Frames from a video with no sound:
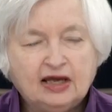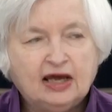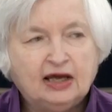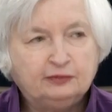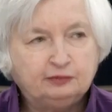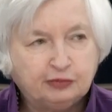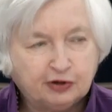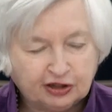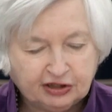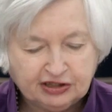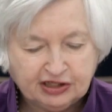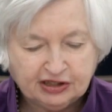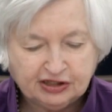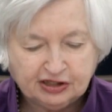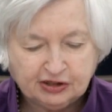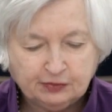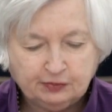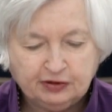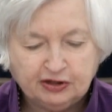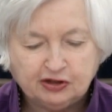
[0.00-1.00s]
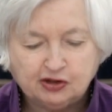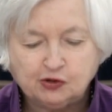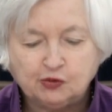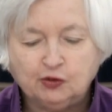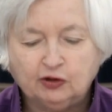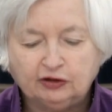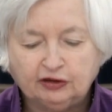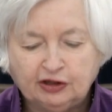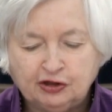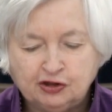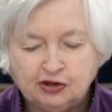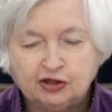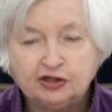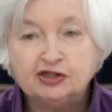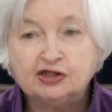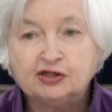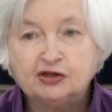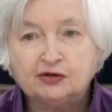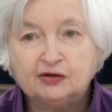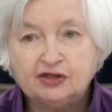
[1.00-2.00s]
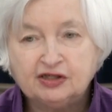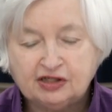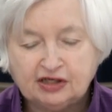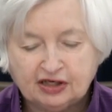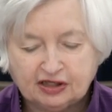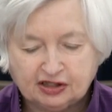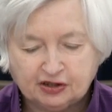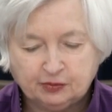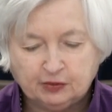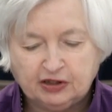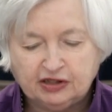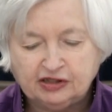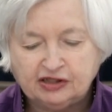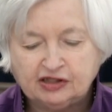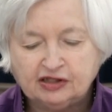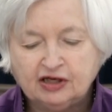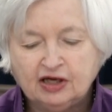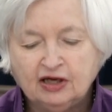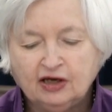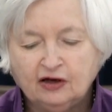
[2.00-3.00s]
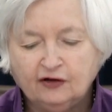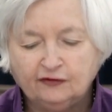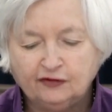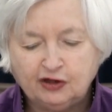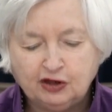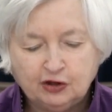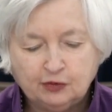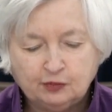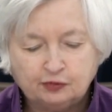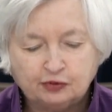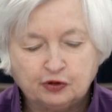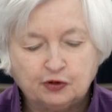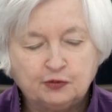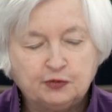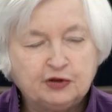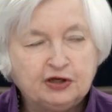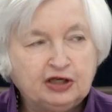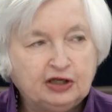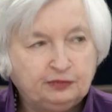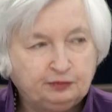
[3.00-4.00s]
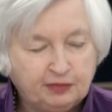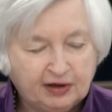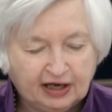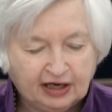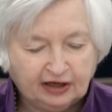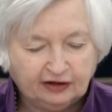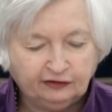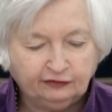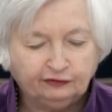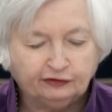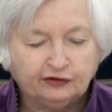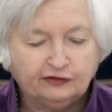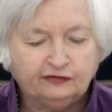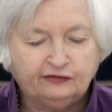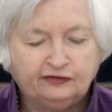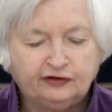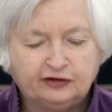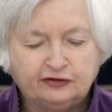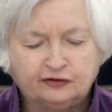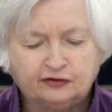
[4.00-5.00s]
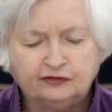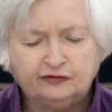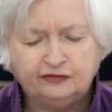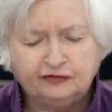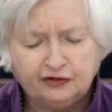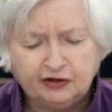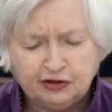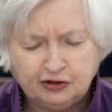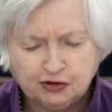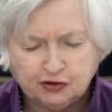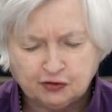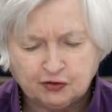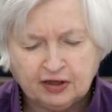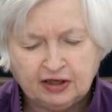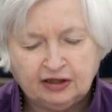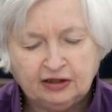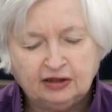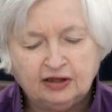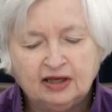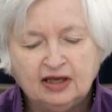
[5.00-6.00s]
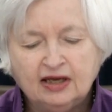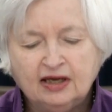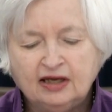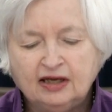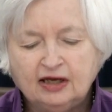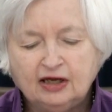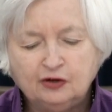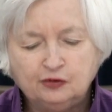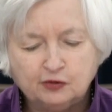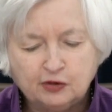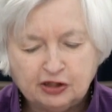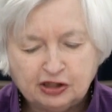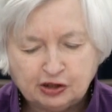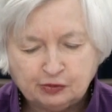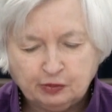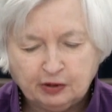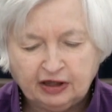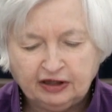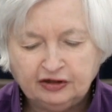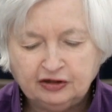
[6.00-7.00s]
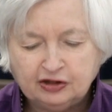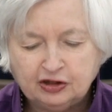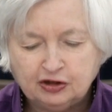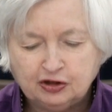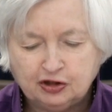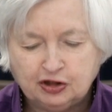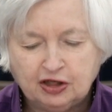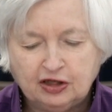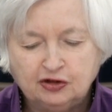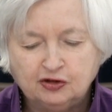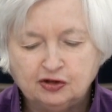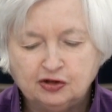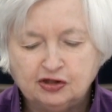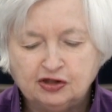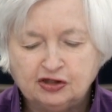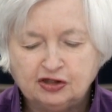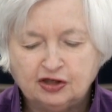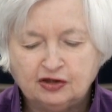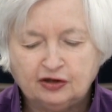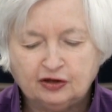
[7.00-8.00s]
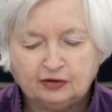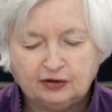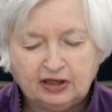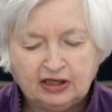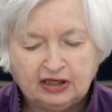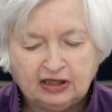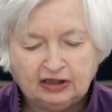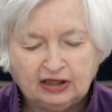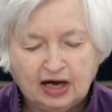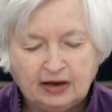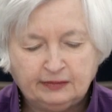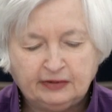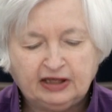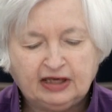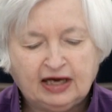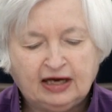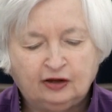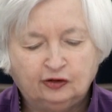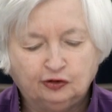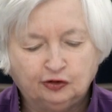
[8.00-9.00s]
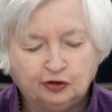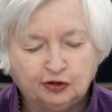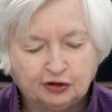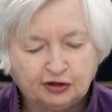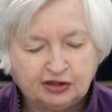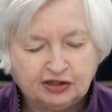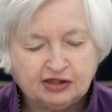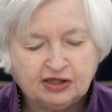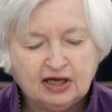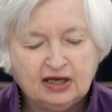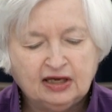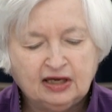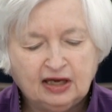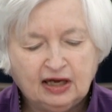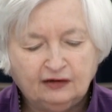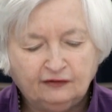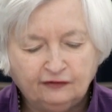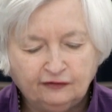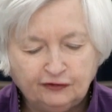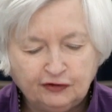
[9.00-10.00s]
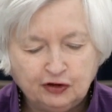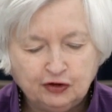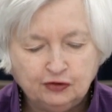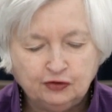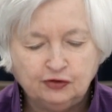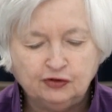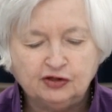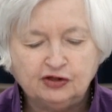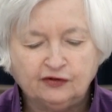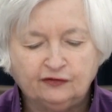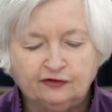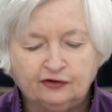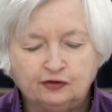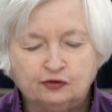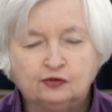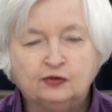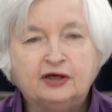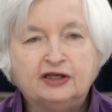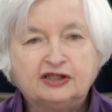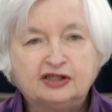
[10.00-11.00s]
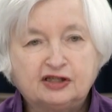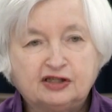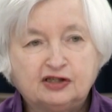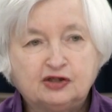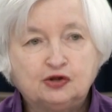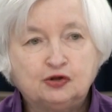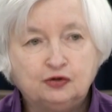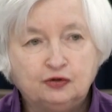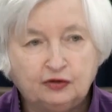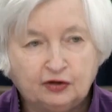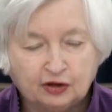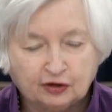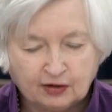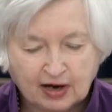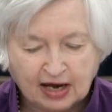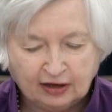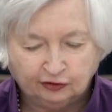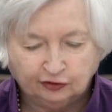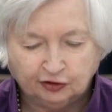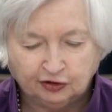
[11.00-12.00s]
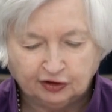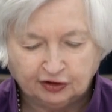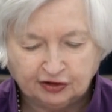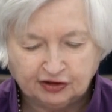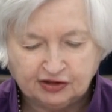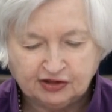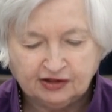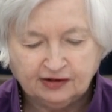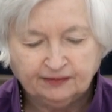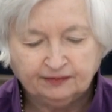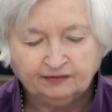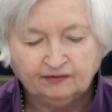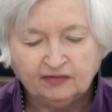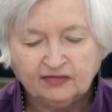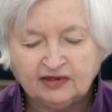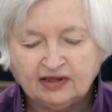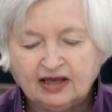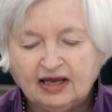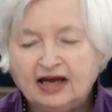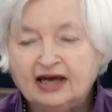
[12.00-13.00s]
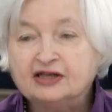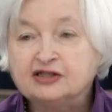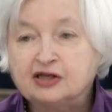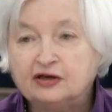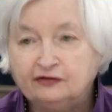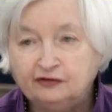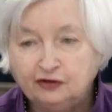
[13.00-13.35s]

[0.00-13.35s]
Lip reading: and participants will adjust their assessments of the appropriate path for the federal funds rate in response to changes to their economic outlooks and views of the risks to their outlooks. As I've